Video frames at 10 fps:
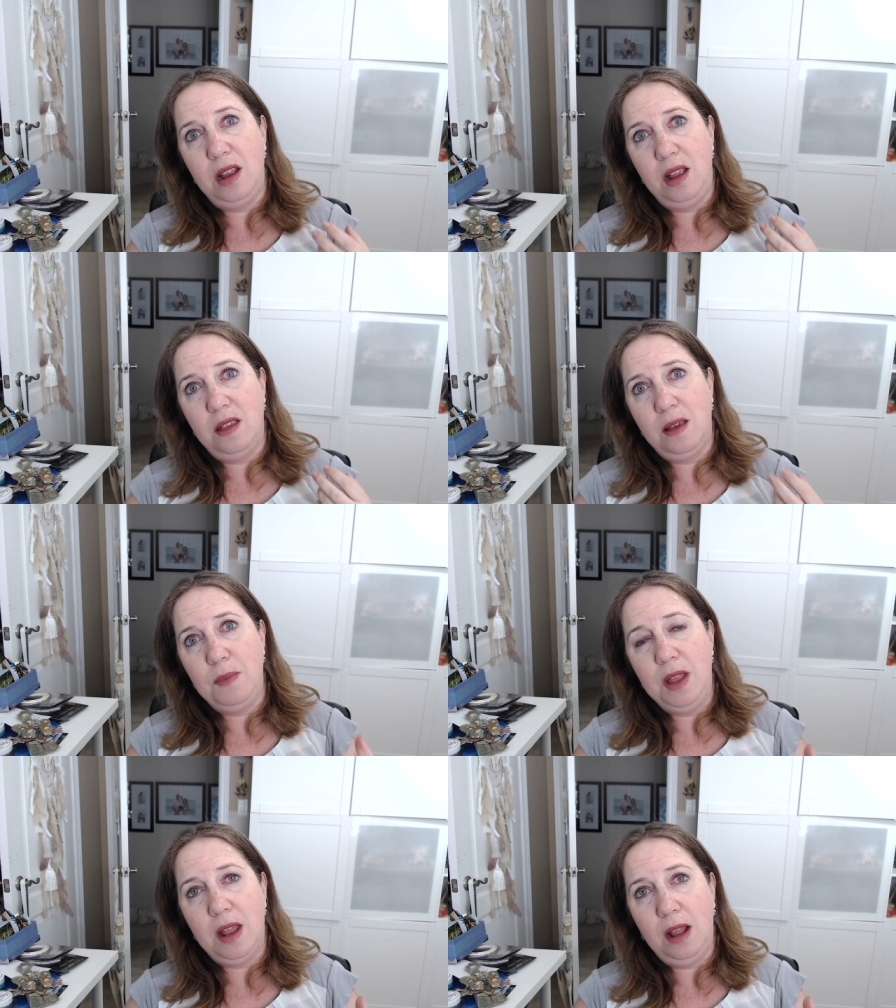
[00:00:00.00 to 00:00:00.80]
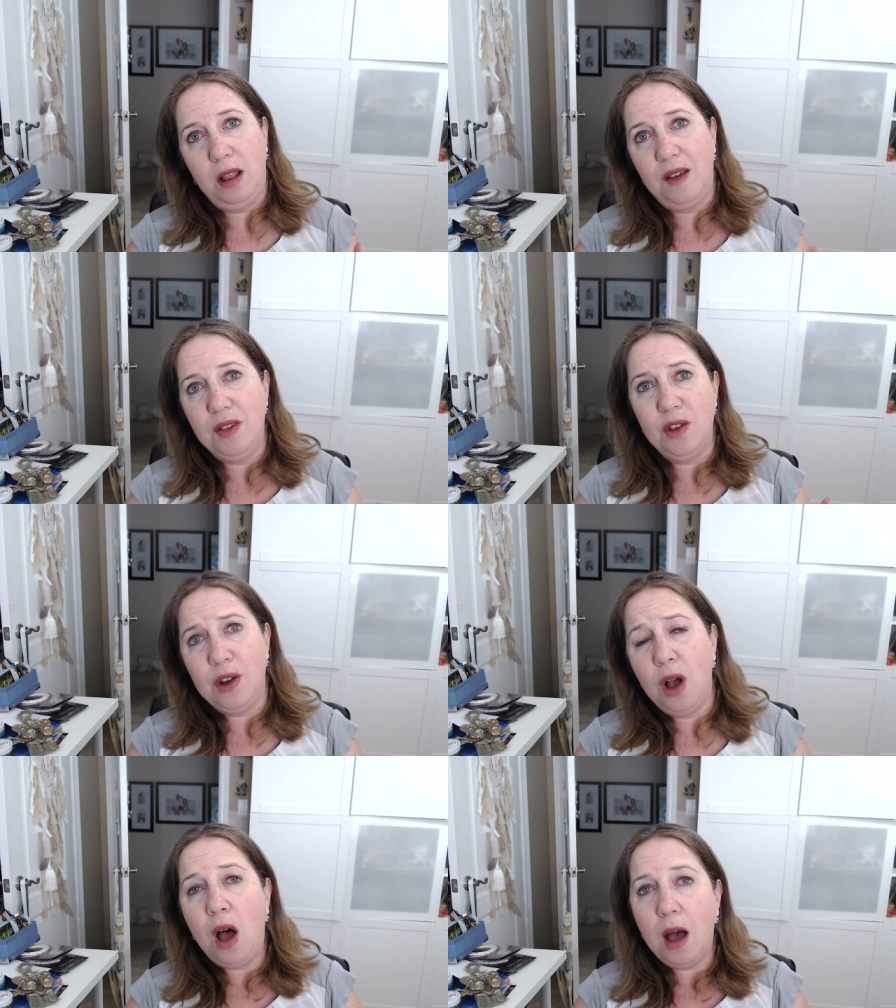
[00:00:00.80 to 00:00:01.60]
and it's something that I love. It's not
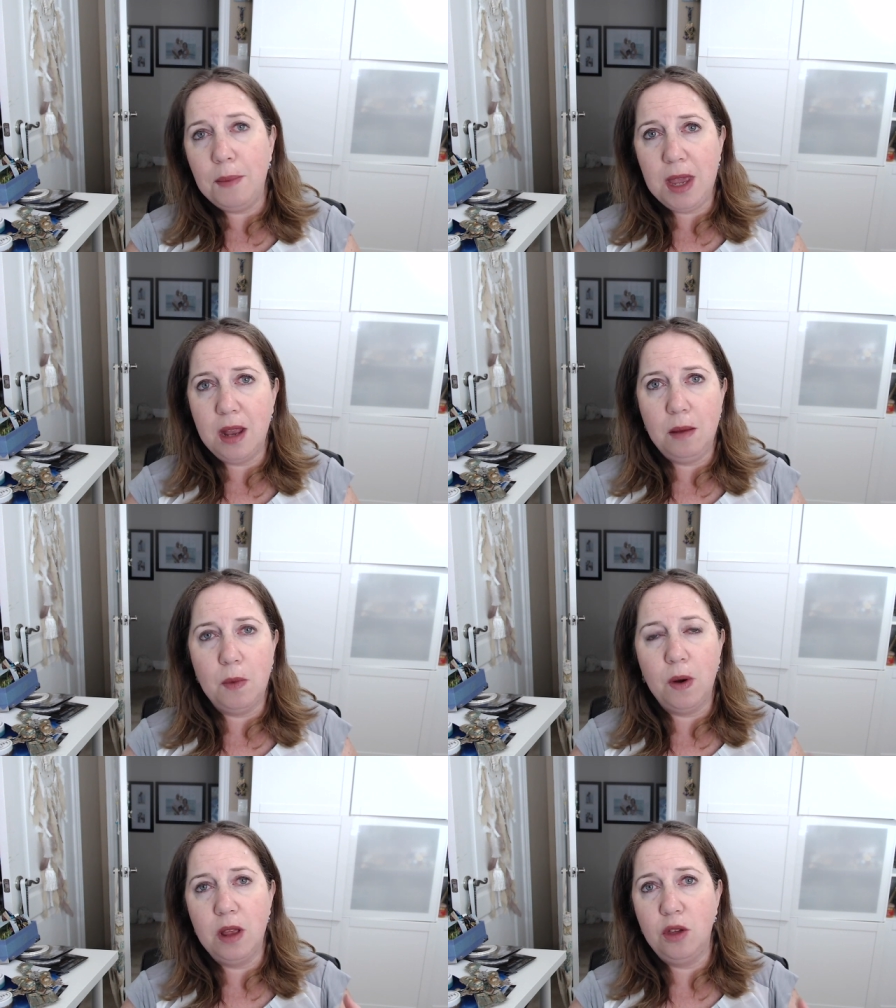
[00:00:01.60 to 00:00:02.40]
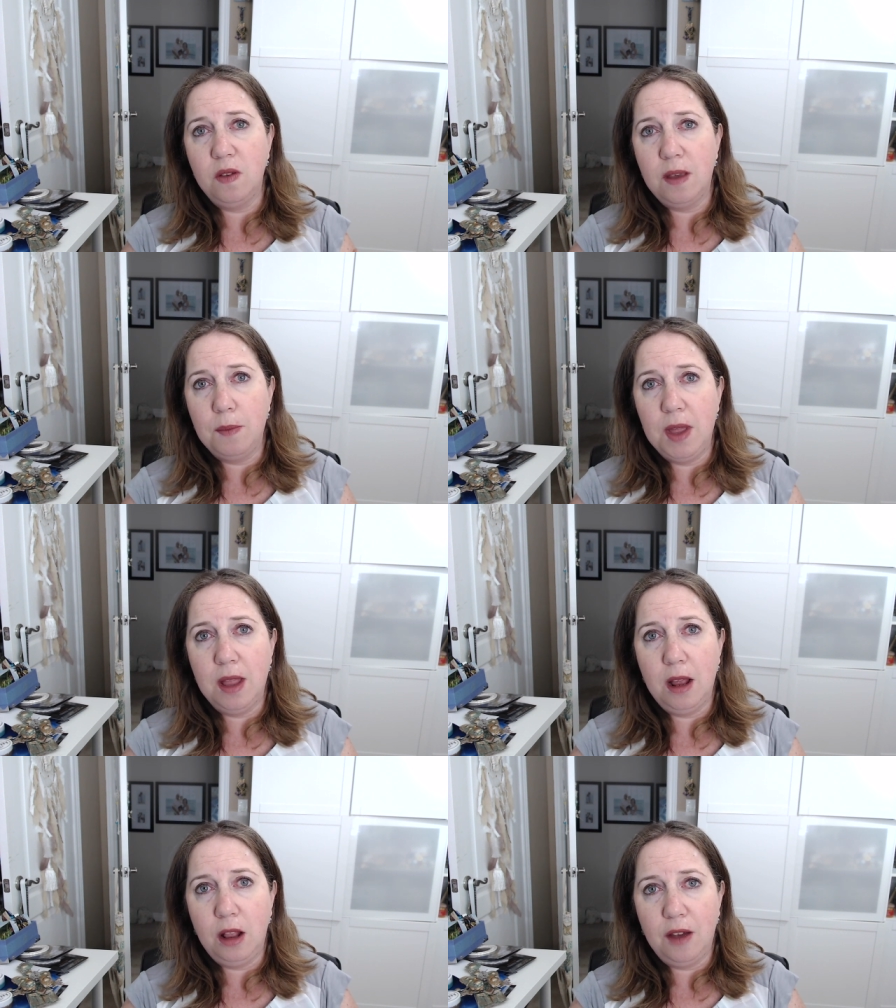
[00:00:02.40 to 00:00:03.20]
a hobby anymore. It's just something
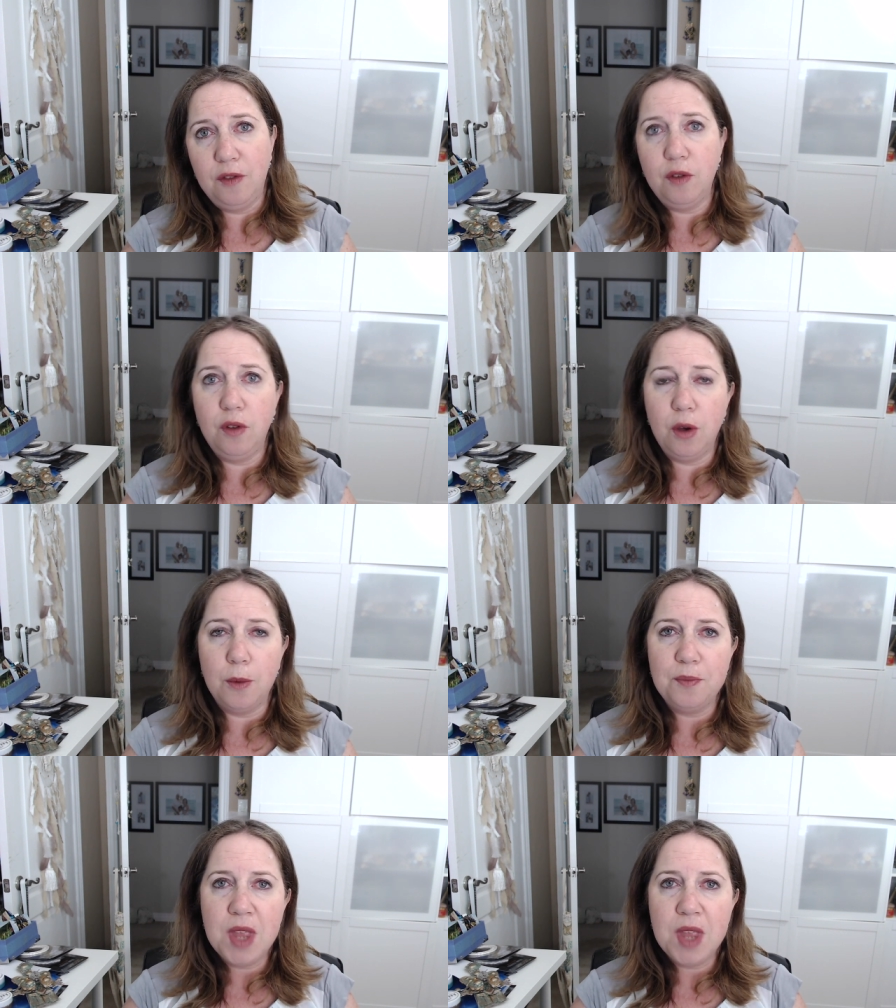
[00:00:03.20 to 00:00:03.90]
that I love to do.